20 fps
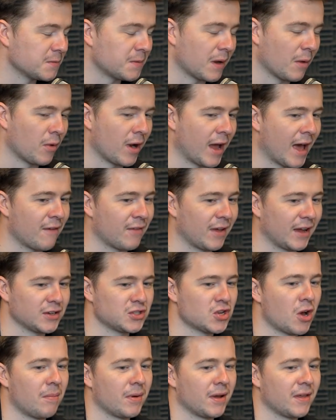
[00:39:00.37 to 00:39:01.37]
but I want to have like a
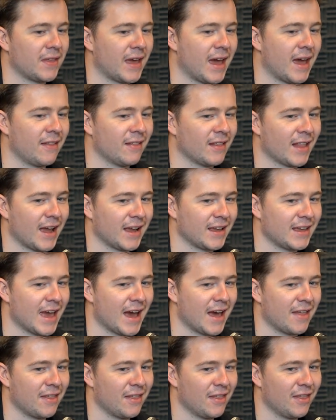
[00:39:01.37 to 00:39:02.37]
topic at the end, like
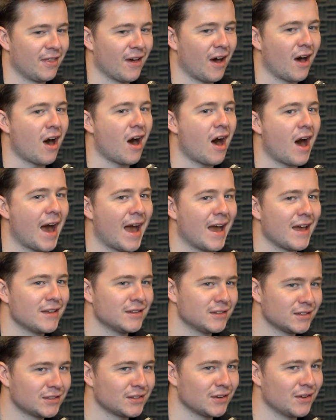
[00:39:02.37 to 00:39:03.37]
the
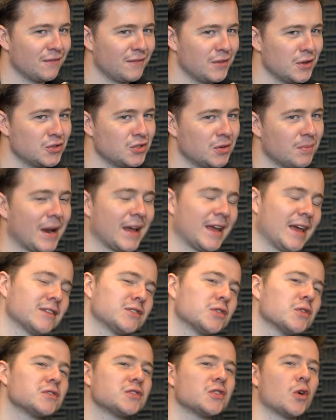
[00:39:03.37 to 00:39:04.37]
highs of YouTube, and I guess
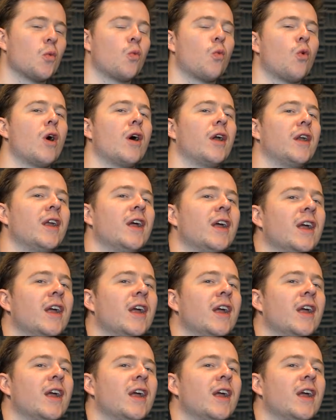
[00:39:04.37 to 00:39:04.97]
also what,